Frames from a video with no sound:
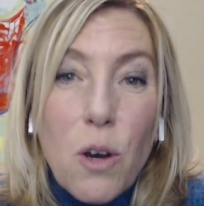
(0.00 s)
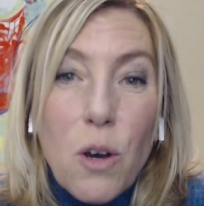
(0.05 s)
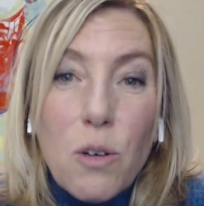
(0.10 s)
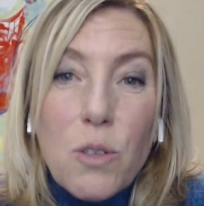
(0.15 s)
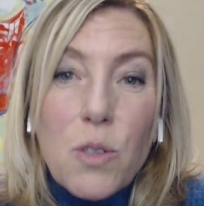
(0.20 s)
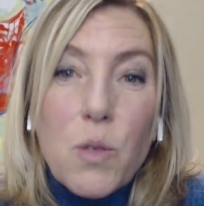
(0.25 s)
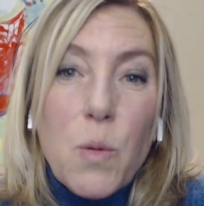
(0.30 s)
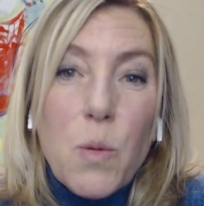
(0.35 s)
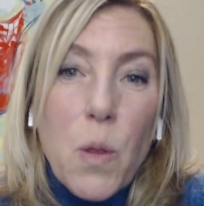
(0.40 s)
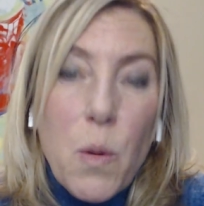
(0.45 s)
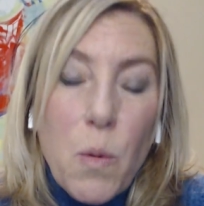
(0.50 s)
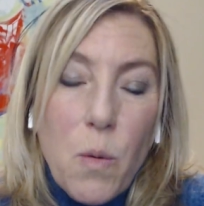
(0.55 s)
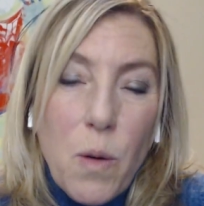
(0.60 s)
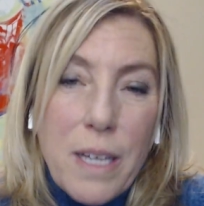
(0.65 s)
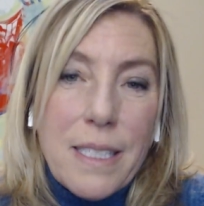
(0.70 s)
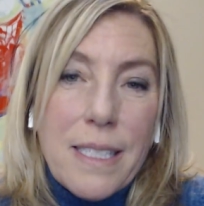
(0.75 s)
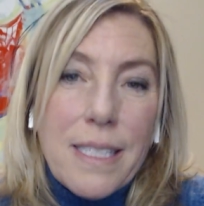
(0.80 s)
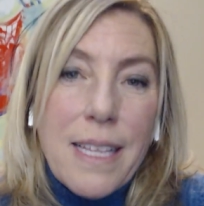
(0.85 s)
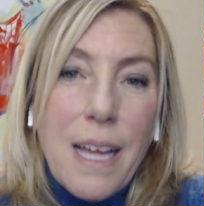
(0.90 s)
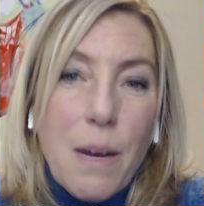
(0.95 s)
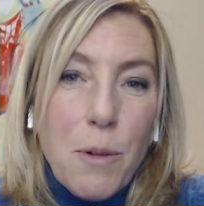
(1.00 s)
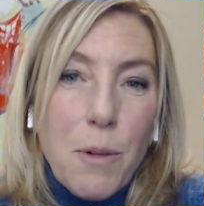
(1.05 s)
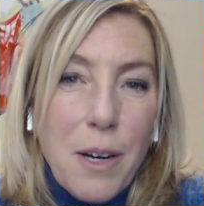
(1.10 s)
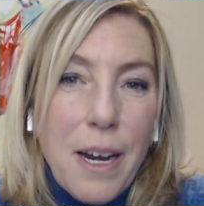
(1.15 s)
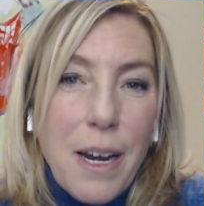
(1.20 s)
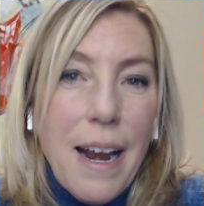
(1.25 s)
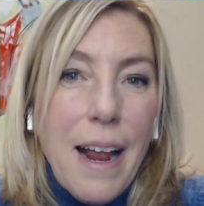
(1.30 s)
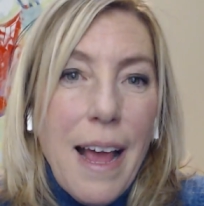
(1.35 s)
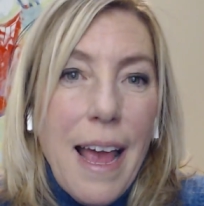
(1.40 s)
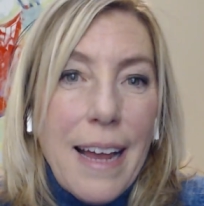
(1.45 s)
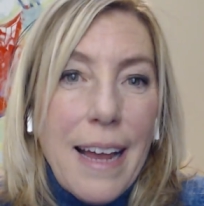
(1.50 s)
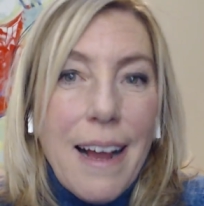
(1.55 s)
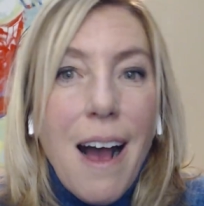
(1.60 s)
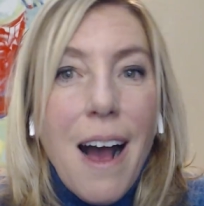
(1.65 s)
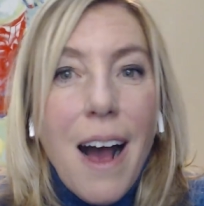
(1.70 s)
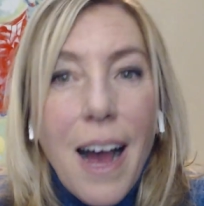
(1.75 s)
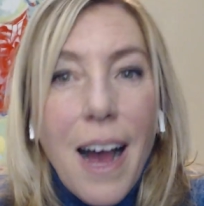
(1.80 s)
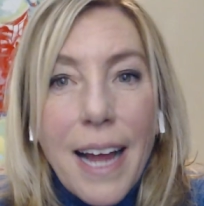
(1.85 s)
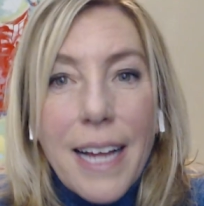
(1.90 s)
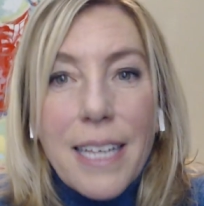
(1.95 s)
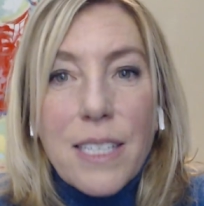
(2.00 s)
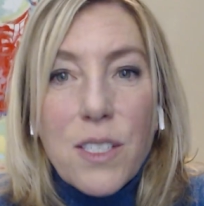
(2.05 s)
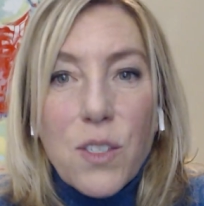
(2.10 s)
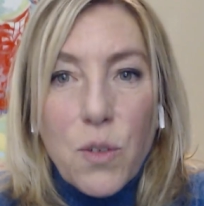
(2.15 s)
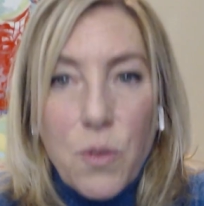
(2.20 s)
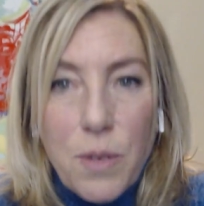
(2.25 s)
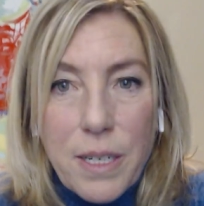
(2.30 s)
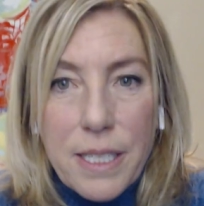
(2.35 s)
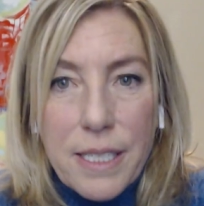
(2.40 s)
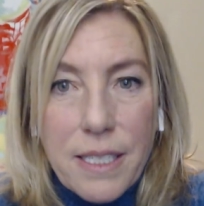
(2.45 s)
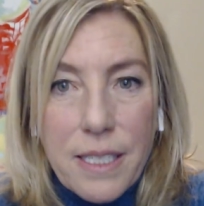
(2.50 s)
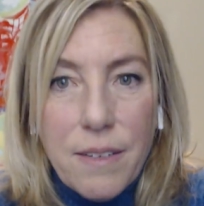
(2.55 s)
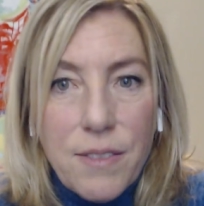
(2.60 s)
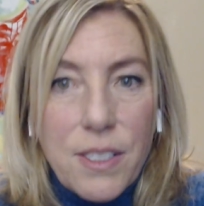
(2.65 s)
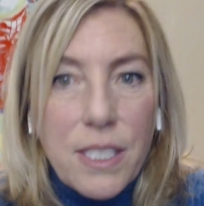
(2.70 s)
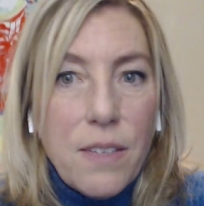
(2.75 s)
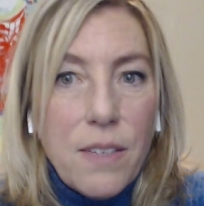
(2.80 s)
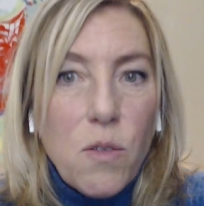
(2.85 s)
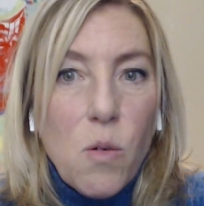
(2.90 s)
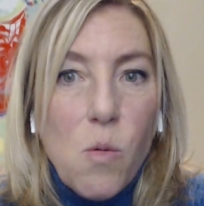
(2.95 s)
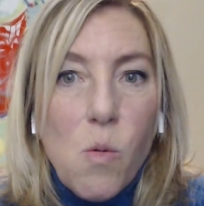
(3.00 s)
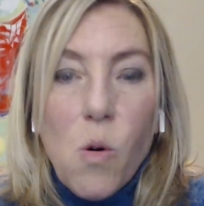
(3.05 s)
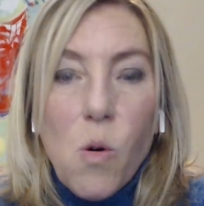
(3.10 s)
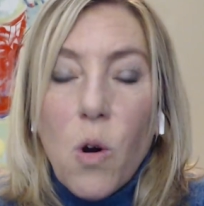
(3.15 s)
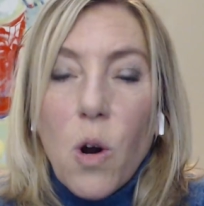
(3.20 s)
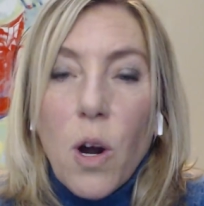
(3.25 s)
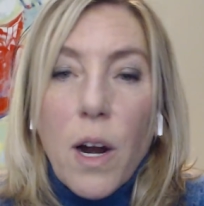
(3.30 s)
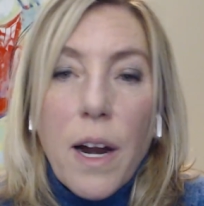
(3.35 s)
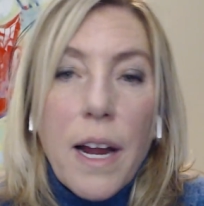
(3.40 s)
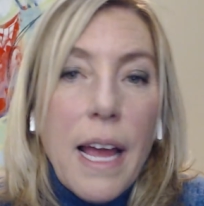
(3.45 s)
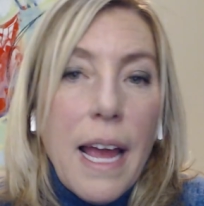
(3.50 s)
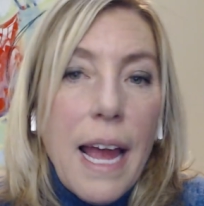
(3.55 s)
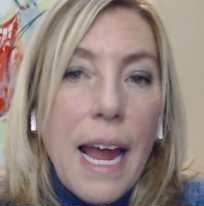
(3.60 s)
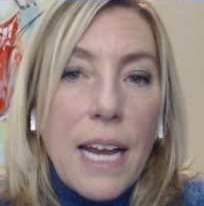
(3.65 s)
Those were the ones that were at highest risk of civil war.